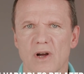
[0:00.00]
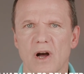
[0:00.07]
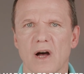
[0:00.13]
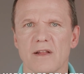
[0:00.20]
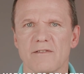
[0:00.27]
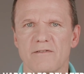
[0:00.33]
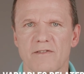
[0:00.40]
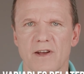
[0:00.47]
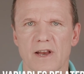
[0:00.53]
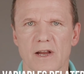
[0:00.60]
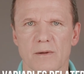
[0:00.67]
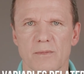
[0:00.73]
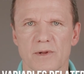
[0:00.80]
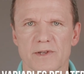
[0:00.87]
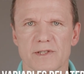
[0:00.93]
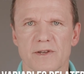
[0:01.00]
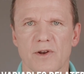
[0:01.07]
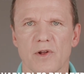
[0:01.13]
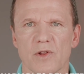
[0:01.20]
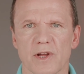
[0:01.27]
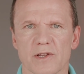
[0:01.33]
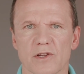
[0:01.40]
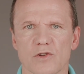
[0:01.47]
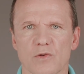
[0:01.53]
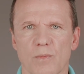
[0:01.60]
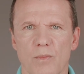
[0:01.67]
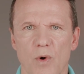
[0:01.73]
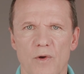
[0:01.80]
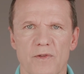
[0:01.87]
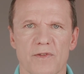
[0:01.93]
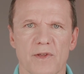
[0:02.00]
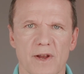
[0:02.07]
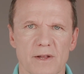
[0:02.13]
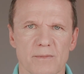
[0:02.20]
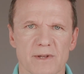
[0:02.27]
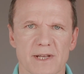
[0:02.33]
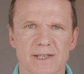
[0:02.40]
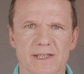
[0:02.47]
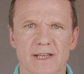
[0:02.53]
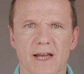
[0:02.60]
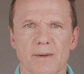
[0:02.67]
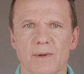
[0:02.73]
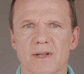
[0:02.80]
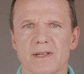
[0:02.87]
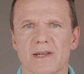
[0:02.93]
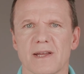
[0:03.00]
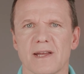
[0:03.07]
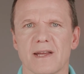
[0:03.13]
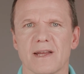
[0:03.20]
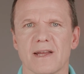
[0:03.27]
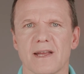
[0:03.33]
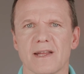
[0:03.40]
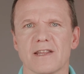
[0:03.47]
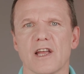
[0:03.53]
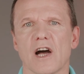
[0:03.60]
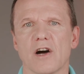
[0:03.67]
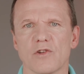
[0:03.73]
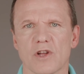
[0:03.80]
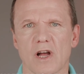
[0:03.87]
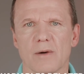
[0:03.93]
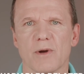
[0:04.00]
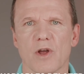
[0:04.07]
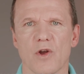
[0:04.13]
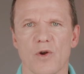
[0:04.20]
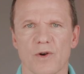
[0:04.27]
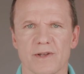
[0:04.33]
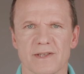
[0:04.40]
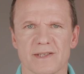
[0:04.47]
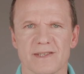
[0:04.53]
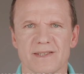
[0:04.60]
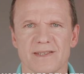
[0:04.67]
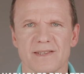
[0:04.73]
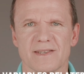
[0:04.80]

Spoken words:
on variables related to both treatment assignment and the outcome occurrence.